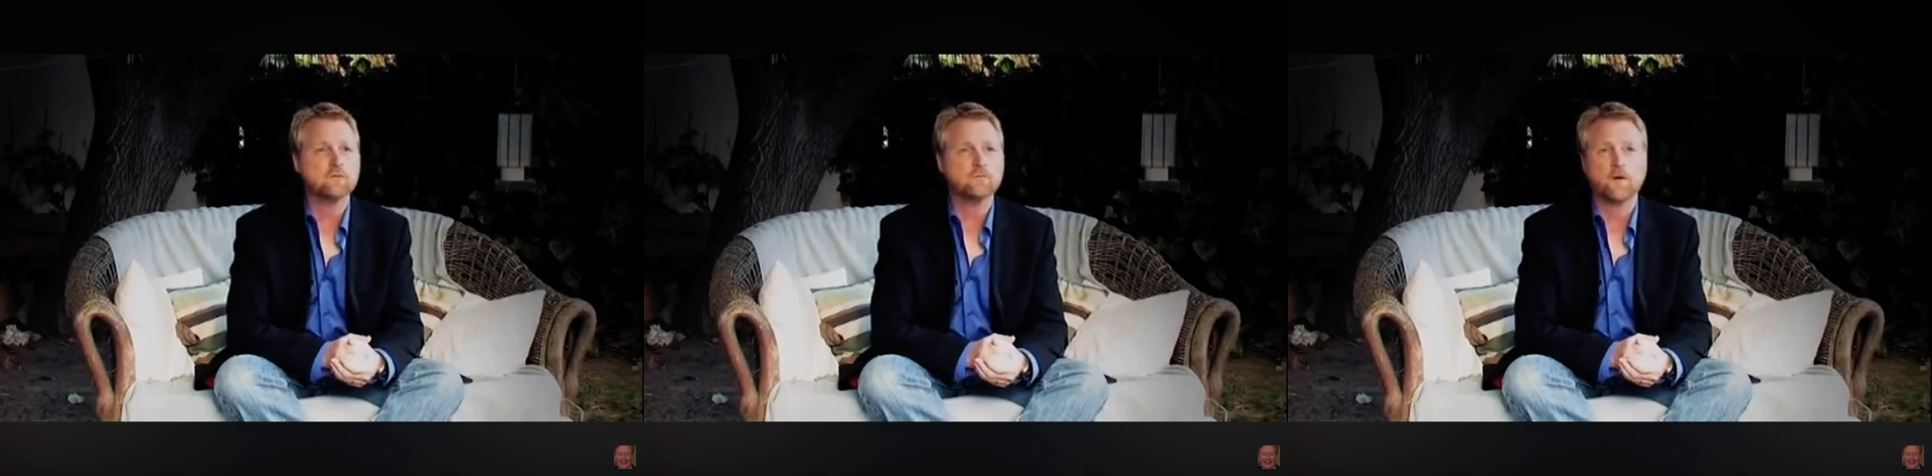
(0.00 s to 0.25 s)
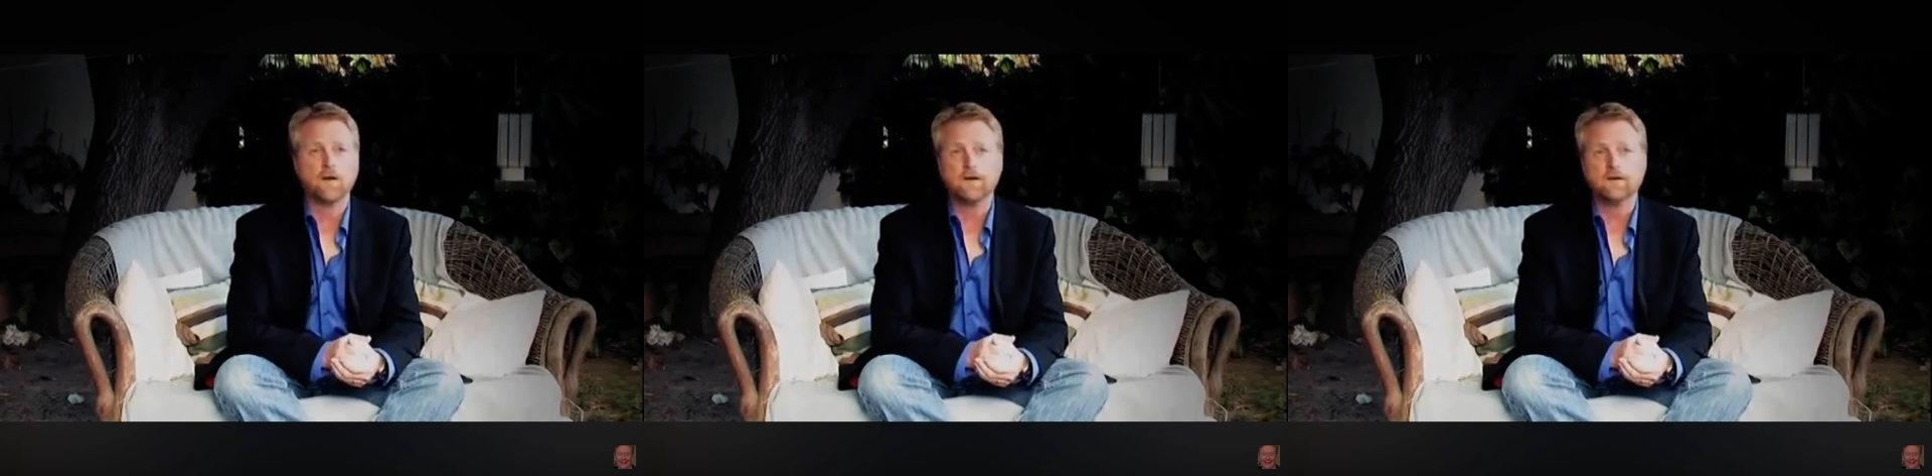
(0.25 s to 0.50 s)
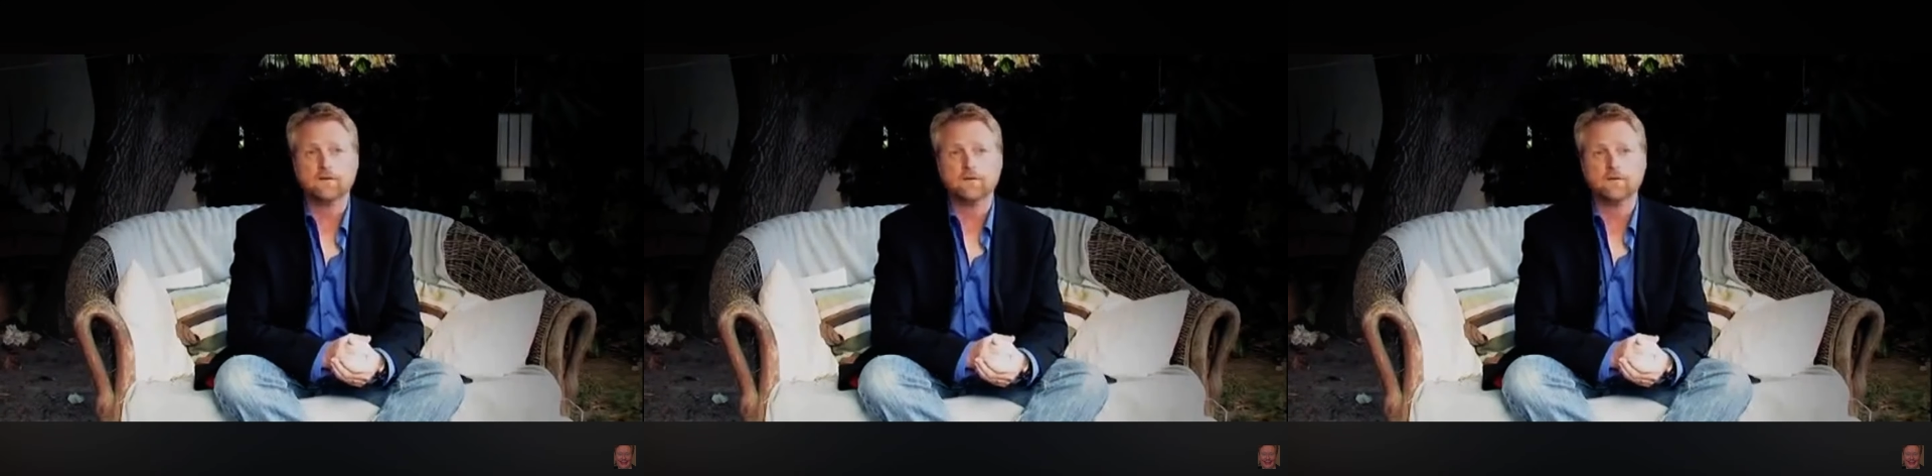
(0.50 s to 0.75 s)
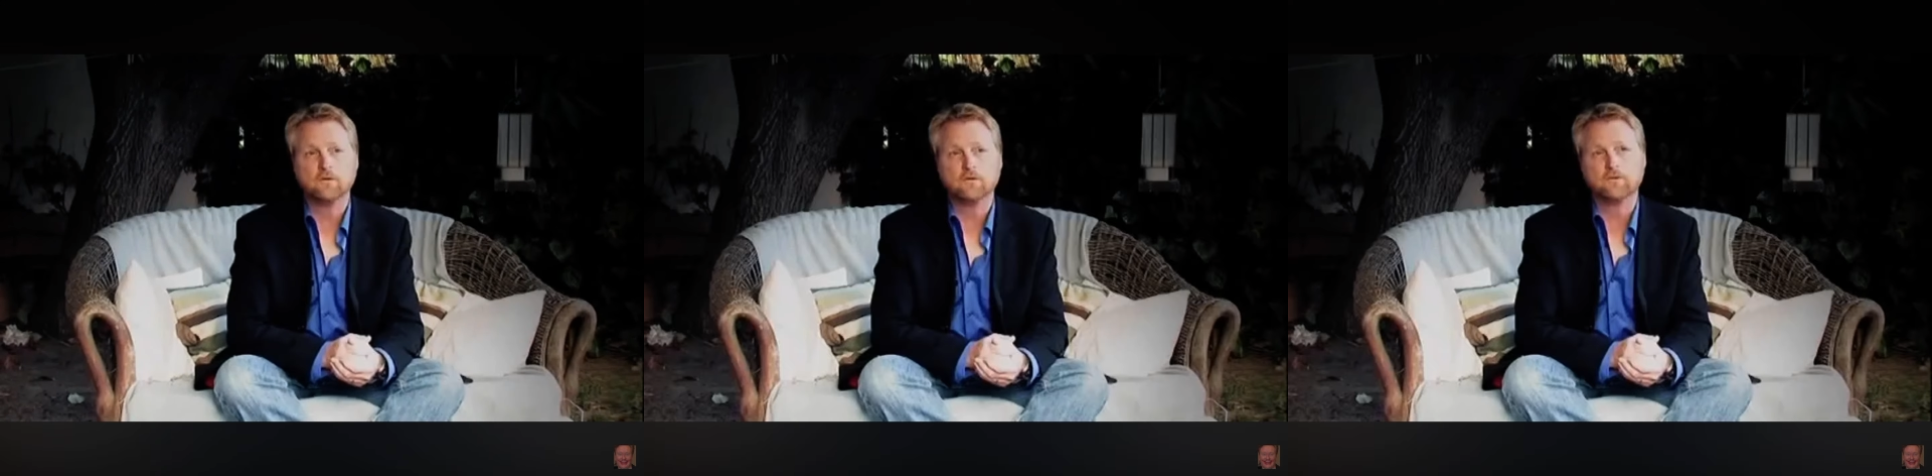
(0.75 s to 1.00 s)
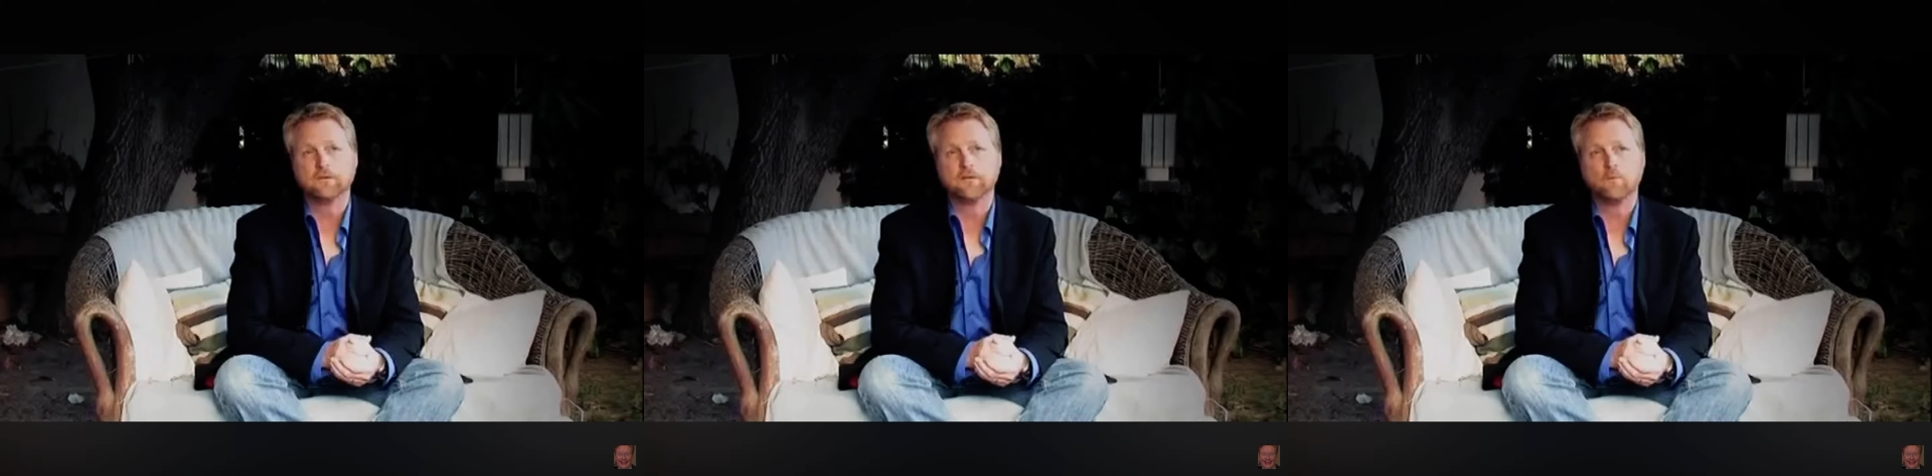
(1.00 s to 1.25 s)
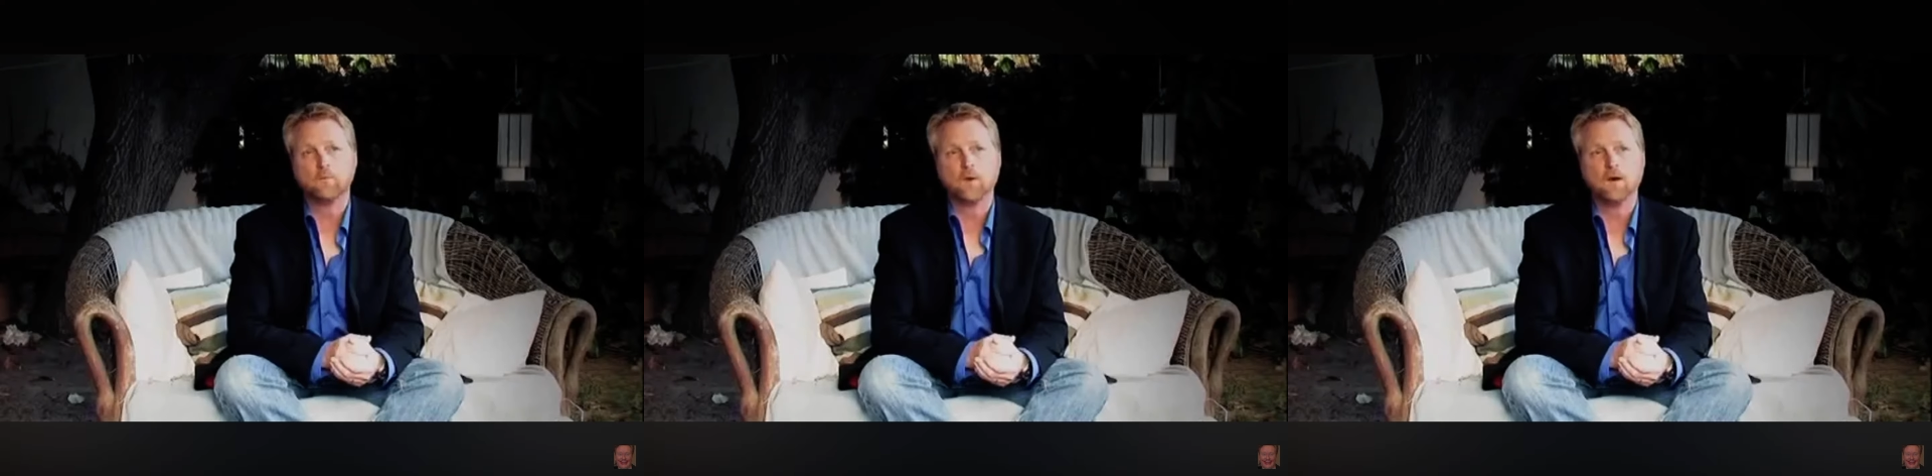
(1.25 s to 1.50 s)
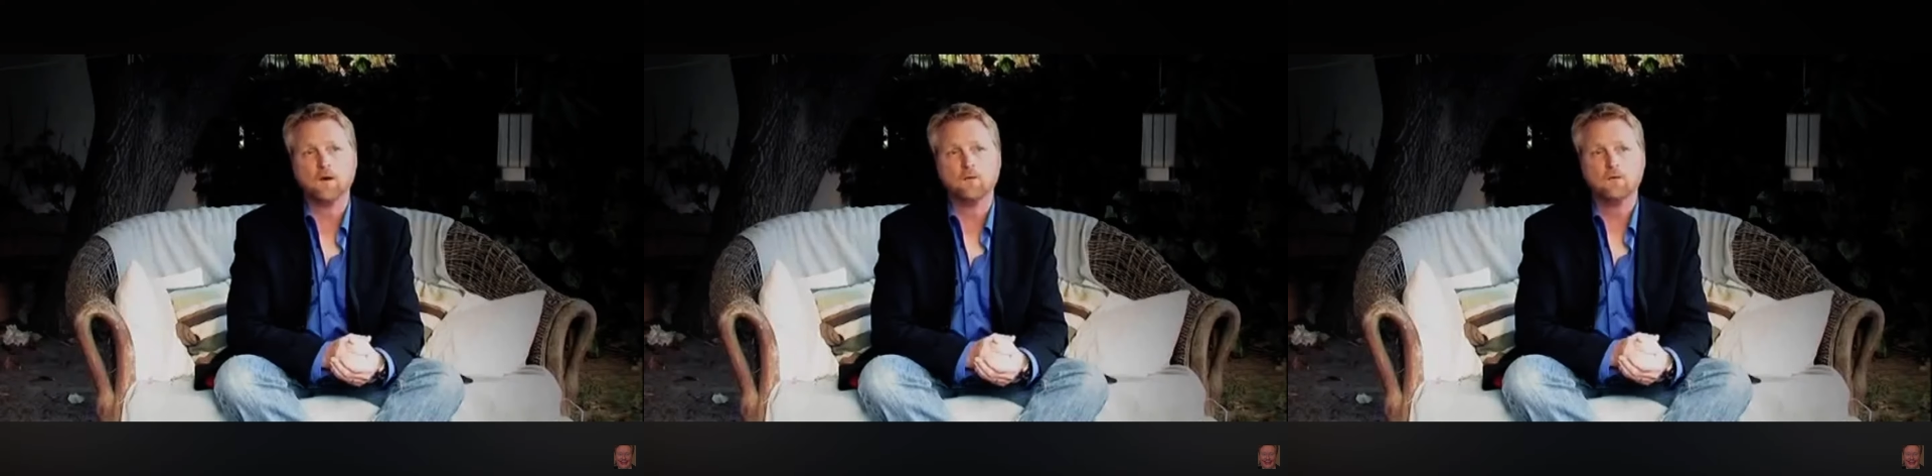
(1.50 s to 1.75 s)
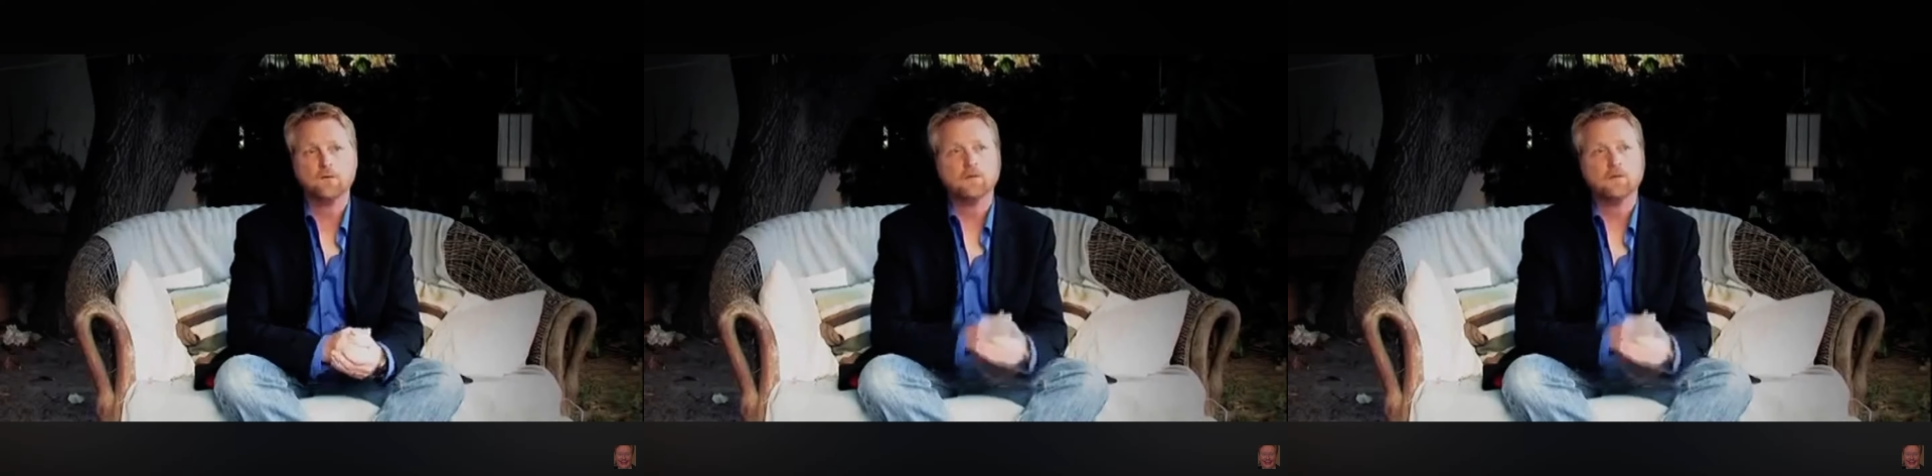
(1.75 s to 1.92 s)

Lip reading: fine, you know, you could get well.